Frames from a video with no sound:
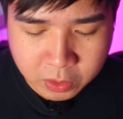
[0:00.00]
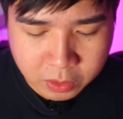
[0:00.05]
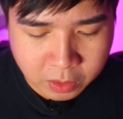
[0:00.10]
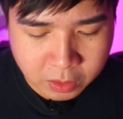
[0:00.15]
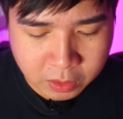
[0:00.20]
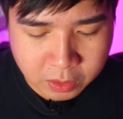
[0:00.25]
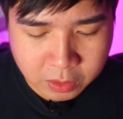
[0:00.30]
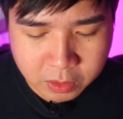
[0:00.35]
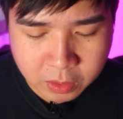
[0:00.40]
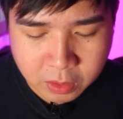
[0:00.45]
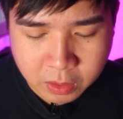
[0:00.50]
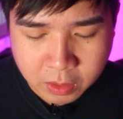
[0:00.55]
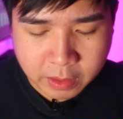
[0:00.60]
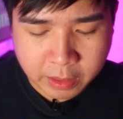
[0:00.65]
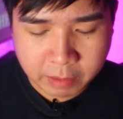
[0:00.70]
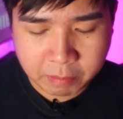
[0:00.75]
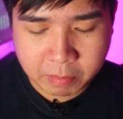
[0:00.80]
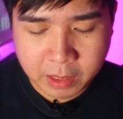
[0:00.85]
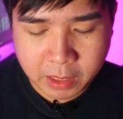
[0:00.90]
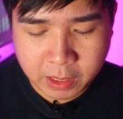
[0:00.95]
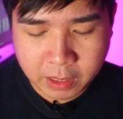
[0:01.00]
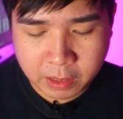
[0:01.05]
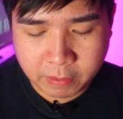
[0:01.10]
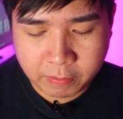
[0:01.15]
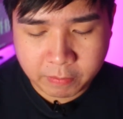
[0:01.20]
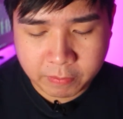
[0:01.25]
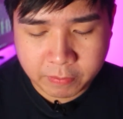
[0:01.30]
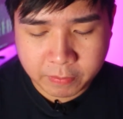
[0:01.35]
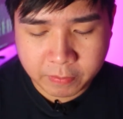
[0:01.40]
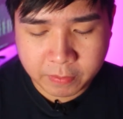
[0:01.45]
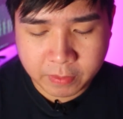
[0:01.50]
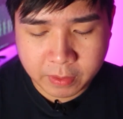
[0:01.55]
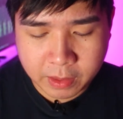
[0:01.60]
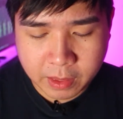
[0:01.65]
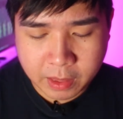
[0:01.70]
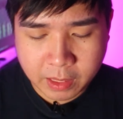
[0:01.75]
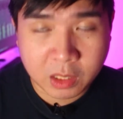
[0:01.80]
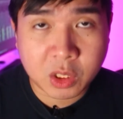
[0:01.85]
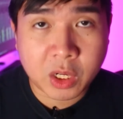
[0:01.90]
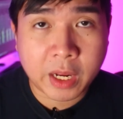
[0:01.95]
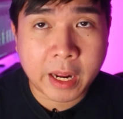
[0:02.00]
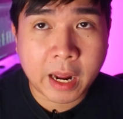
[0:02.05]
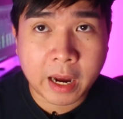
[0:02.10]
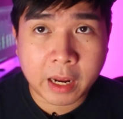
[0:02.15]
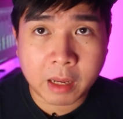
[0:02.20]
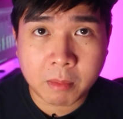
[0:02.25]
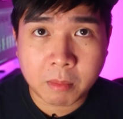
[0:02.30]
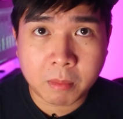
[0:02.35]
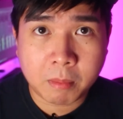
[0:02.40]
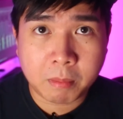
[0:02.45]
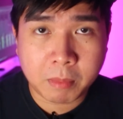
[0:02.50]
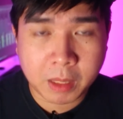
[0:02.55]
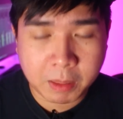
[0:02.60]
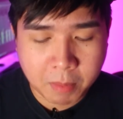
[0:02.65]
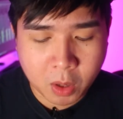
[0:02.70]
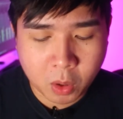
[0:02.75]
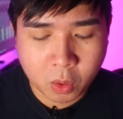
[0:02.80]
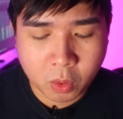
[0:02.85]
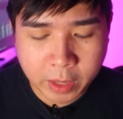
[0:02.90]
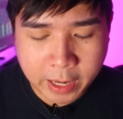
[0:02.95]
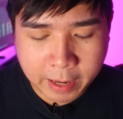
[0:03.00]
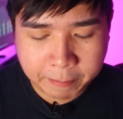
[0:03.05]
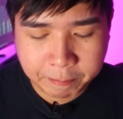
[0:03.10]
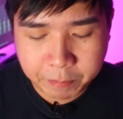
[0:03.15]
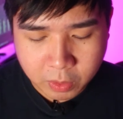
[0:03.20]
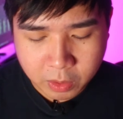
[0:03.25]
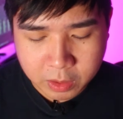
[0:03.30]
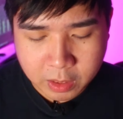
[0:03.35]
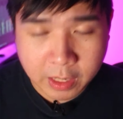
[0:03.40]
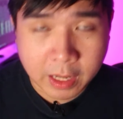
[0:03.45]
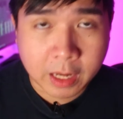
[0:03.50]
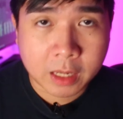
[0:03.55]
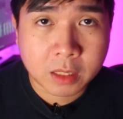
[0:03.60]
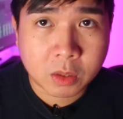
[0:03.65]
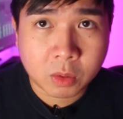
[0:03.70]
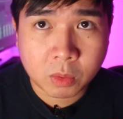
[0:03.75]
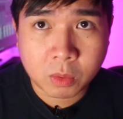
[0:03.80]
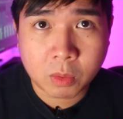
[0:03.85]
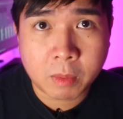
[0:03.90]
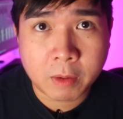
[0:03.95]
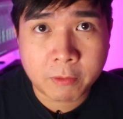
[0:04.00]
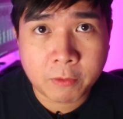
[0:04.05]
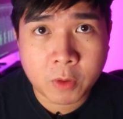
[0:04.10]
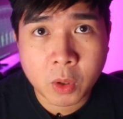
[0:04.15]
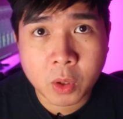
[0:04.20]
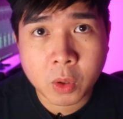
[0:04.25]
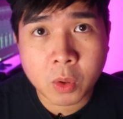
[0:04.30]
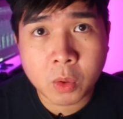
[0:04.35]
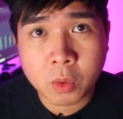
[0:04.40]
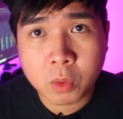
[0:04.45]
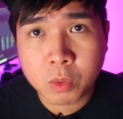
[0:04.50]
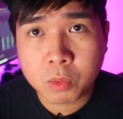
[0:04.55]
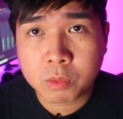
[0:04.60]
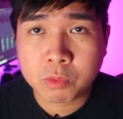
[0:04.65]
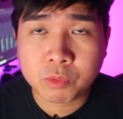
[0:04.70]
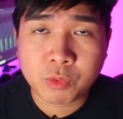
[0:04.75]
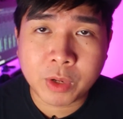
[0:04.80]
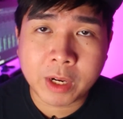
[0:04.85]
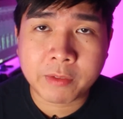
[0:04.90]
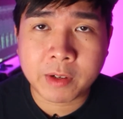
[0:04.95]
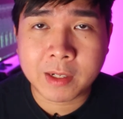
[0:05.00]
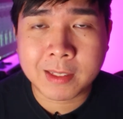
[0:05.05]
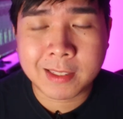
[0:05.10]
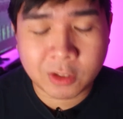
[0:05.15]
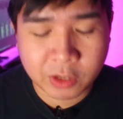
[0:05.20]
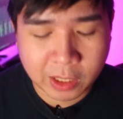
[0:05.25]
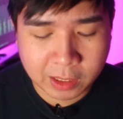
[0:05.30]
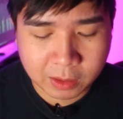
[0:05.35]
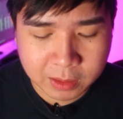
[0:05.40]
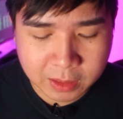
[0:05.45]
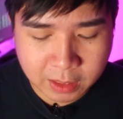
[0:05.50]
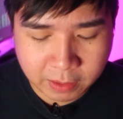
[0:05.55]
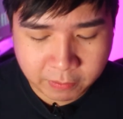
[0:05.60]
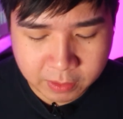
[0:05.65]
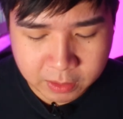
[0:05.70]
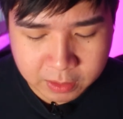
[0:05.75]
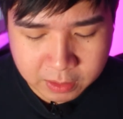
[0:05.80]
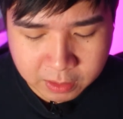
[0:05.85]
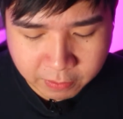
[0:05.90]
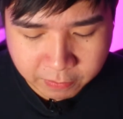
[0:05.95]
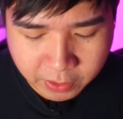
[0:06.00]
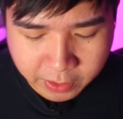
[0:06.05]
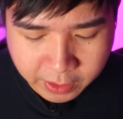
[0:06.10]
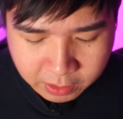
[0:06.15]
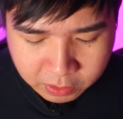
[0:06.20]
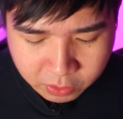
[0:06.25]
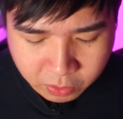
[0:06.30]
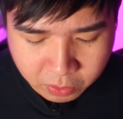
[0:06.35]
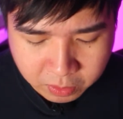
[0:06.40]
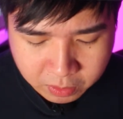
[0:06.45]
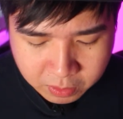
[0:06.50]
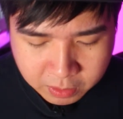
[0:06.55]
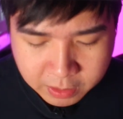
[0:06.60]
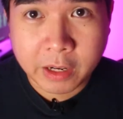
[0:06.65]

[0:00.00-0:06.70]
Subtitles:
because I believe with DJI Mimo app will connect to my photo whenever it's trying to save the stuff. All right, cool.